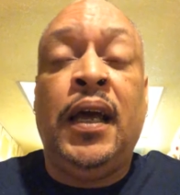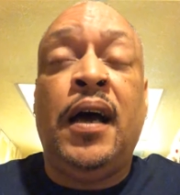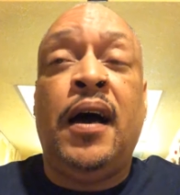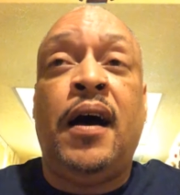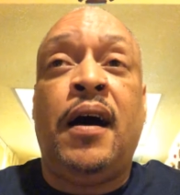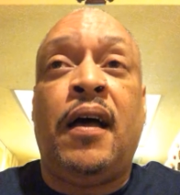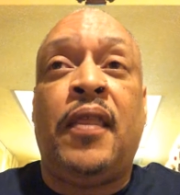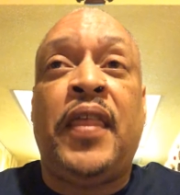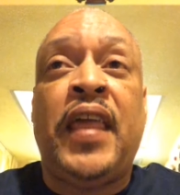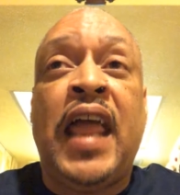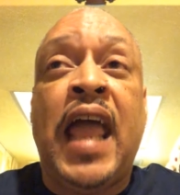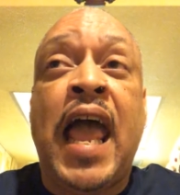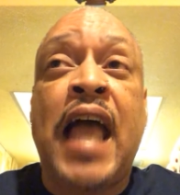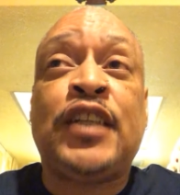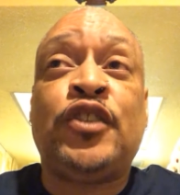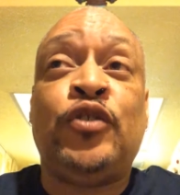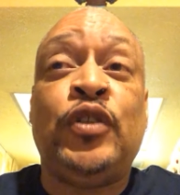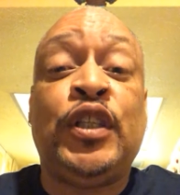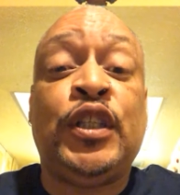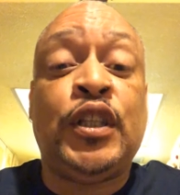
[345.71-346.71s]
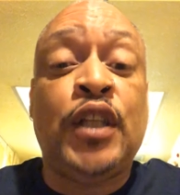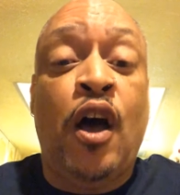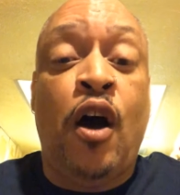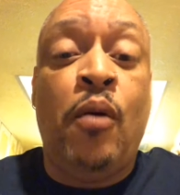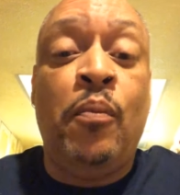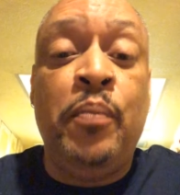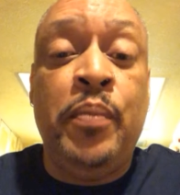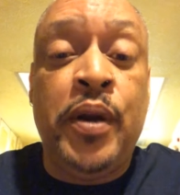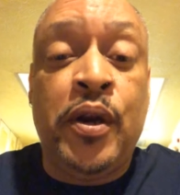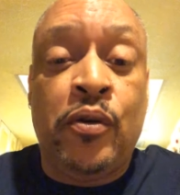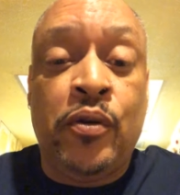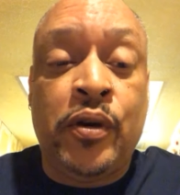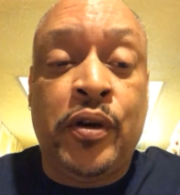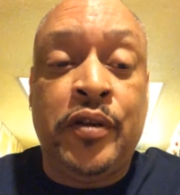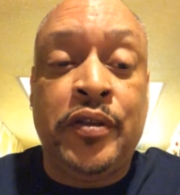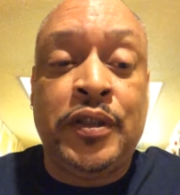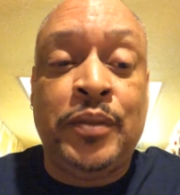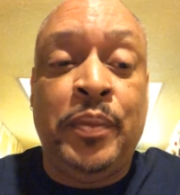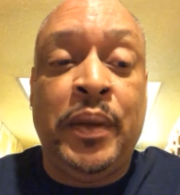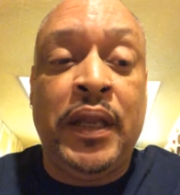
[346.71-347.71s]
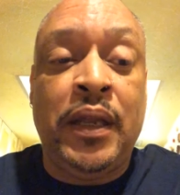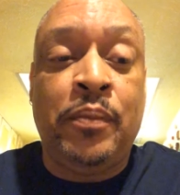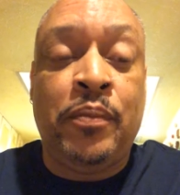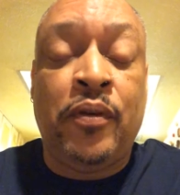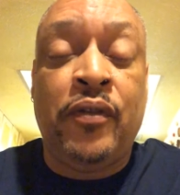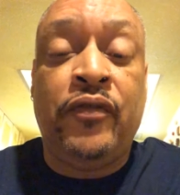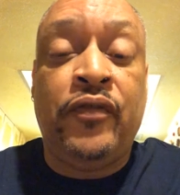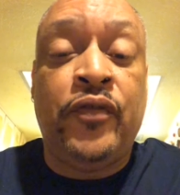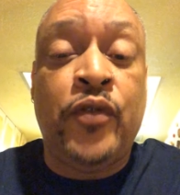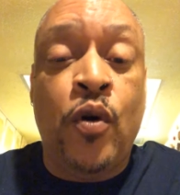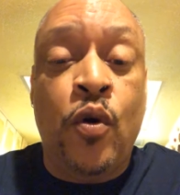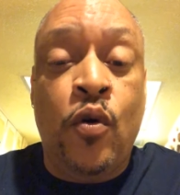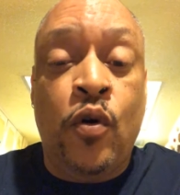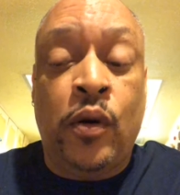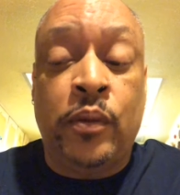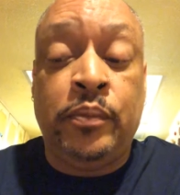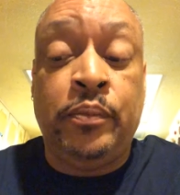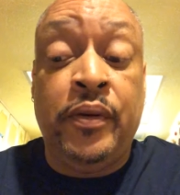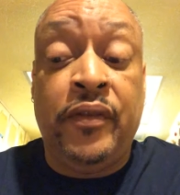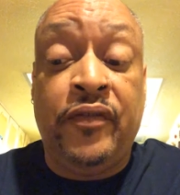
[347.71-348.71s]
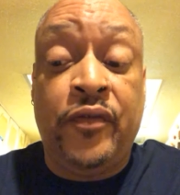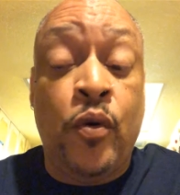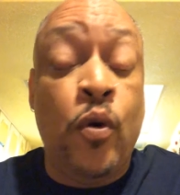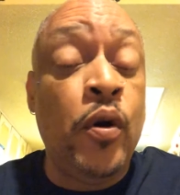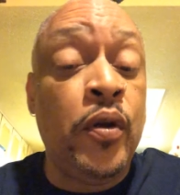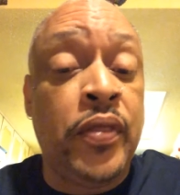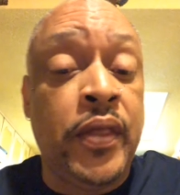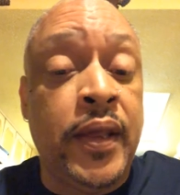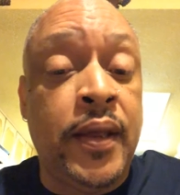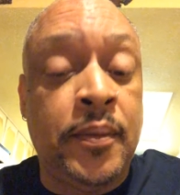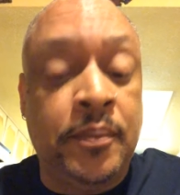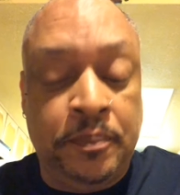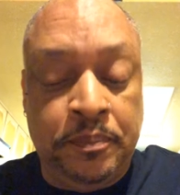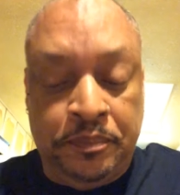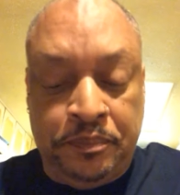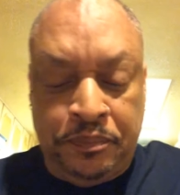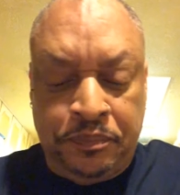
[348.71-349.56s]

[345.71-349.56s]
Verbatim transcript: uh, they actually saw miracles being performed before them.